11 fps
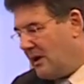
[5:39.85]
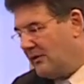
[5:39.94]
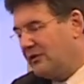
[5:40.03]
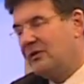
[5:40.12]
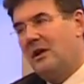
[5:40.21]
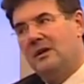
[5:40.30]

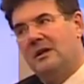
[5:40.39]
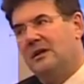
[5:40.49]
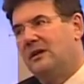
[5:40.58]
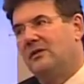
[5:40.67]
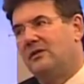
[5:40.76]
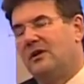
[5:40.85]

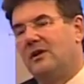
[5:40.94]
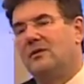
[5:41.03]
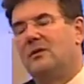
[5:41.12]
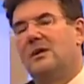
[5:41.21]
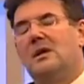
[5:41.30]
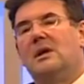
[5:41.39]
Stunningly
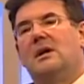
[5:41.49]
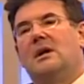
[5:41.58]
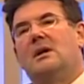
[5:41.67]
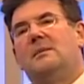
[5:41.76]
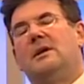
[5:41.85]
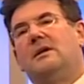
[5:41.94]
successful.
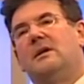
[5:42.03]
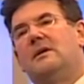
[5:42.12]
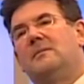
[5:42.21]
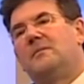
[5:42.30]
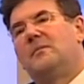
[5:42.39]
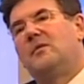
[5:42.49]
I
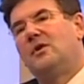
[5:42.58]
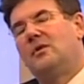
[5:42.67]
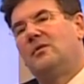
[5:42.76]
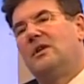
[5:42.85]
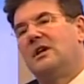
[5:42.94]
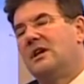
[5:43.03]
mean,
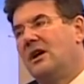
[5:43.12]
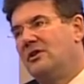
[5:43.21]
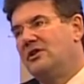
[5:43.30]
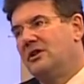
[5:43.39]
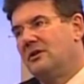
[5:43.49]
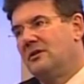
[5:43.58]
the
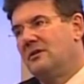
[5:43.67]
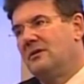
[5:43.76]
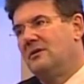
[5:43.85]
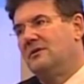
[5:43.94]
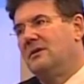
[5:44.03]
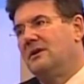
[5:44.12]
encouragement
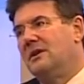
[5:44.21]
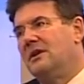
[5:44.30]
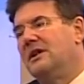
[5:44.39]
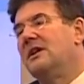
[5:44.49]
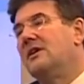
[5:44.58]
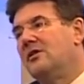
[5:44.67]

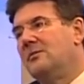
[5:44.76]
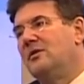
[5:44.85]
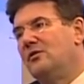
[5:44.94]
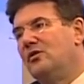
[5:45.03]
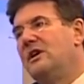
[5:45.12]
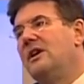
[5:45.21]

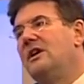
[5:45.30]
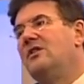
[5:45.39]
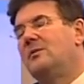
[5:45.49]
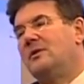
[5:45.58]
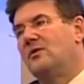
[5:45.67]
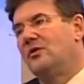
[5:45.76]
of drinking,
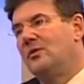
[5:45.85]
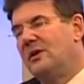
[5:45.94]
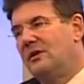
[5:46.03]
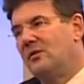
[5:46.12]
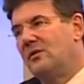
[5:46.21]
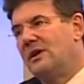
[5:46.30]
so we've got
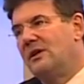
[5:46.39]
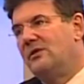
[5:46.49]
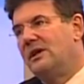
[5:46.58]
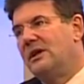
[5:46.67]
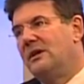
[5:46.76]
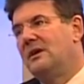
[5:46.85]
24-hour
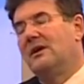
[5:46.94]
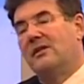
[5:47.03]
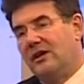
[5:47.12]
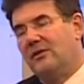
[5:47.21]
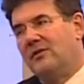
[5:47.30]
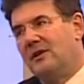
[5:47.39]
drinking,
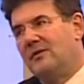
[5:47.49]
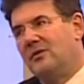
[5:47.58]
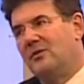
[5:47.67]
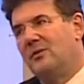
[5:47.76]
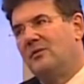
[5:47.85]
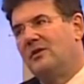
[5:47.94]
that's the Frankfurt
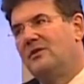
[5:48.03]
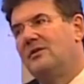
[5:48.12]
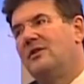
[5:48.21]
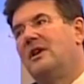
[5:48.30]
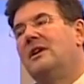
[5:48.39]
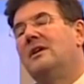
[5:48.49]
School's aversion
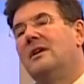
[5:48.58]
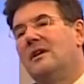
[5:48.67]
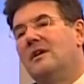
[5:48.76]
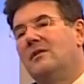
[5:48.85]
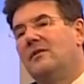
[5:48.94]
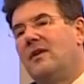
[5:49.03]
technique.
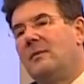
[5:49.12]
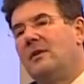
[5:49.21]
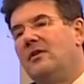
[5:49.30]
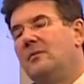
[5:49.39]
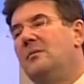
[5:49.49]
Feminism.